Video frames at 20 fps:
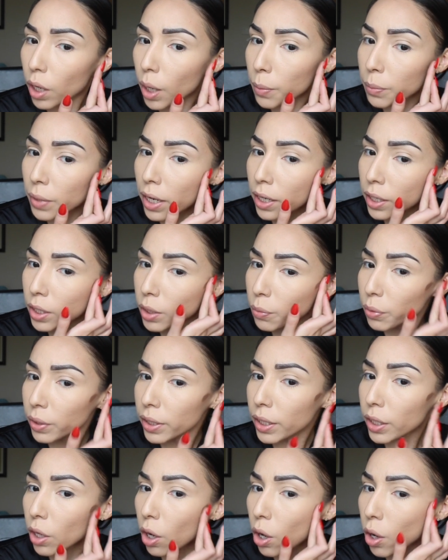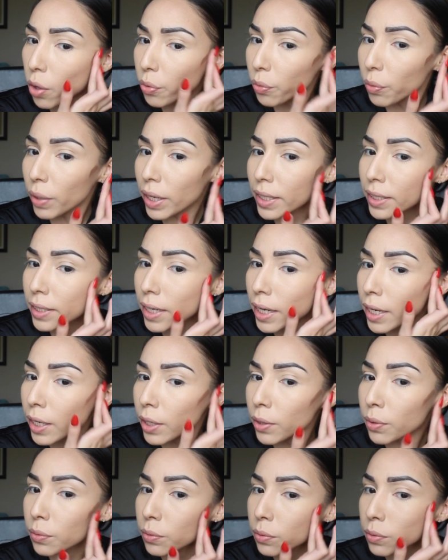I'm not gonna bring it all the way
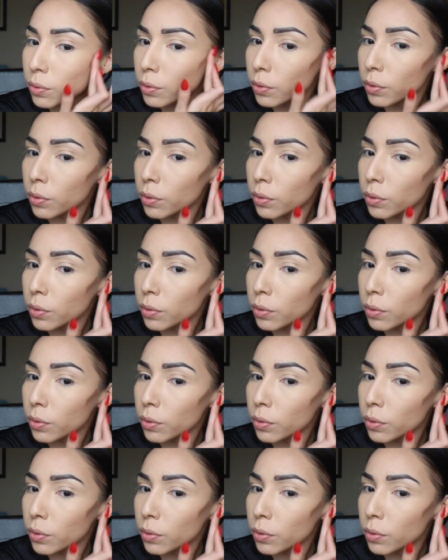down.